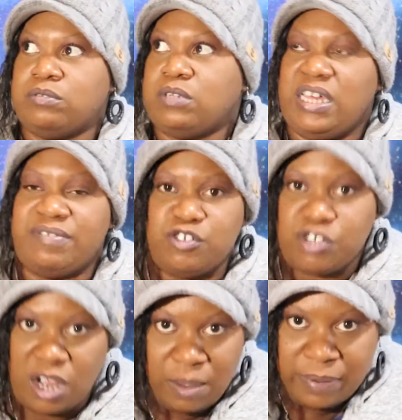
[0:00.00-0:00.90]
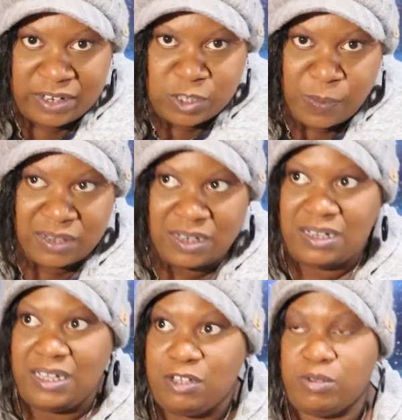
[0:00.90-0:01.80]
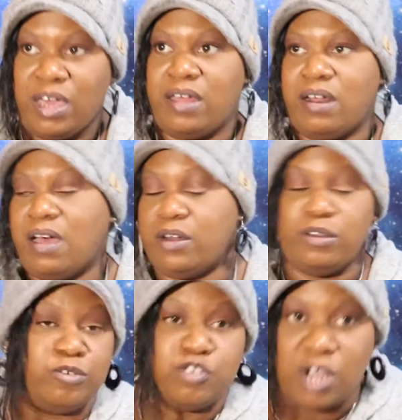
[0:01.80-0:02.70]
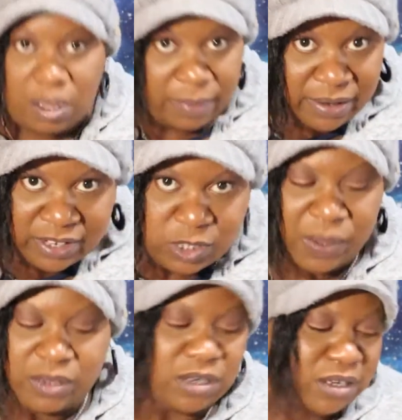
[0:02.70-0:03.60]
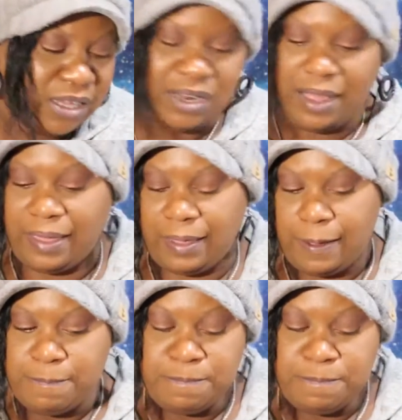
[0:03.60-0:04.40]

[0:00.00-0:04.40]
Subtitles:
leave a job unexpectedly, you get a new job unexpectedly, like